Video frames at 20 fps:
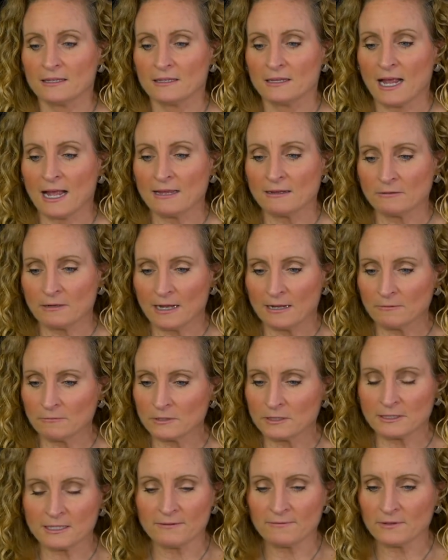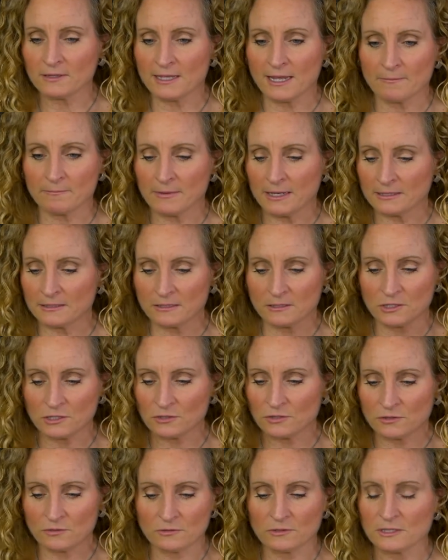I was given that message
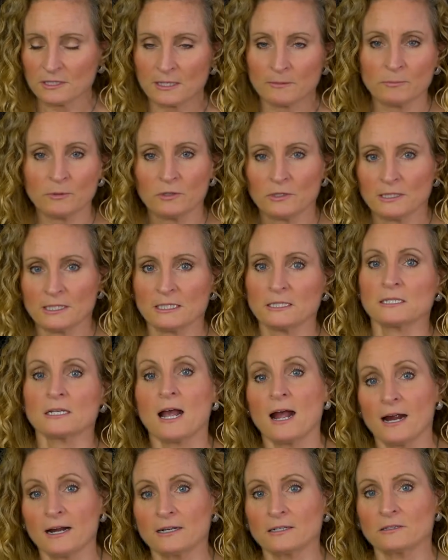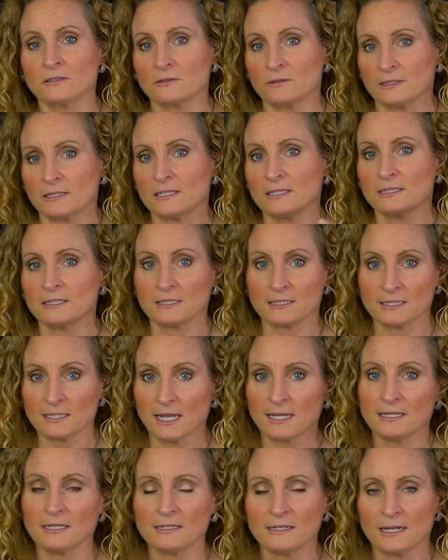as soon as I pulled these cards, so I need to
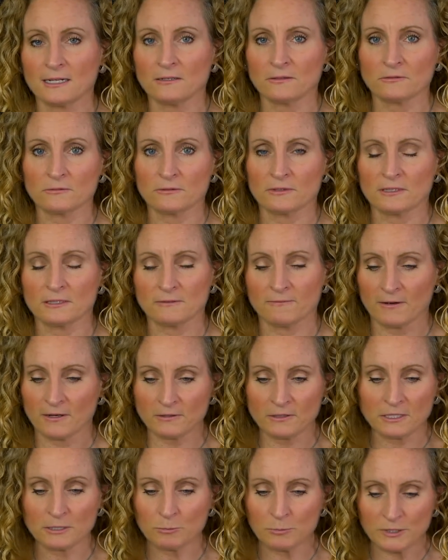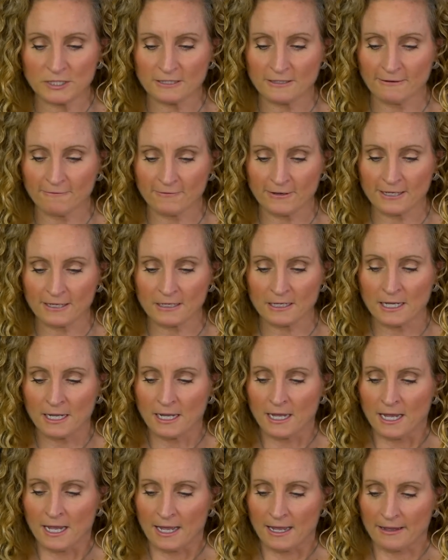say it. It's very specific,
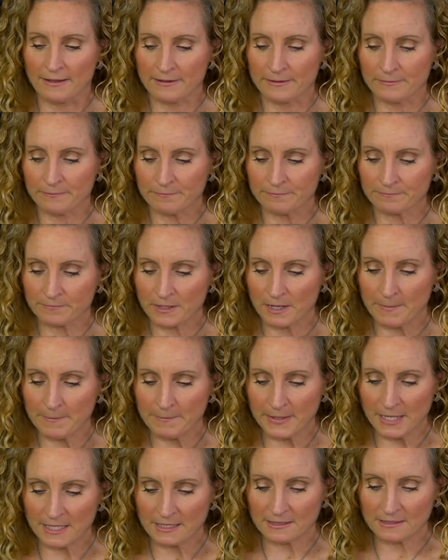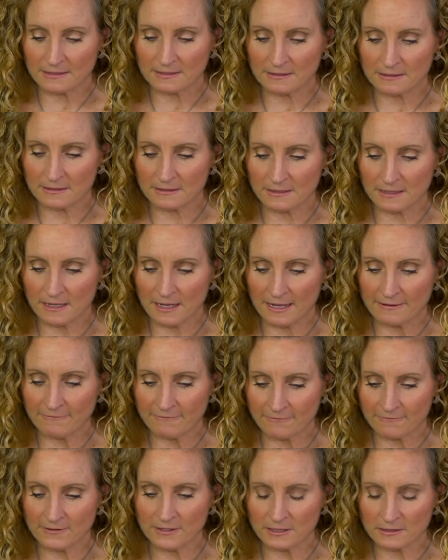but I
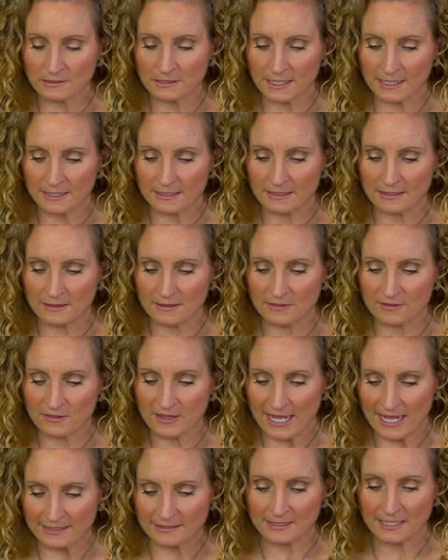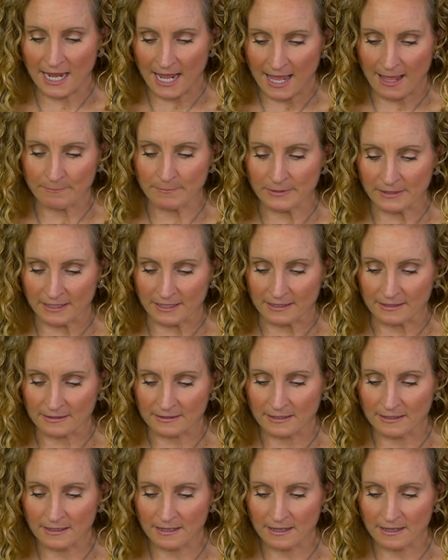feel like that's happening.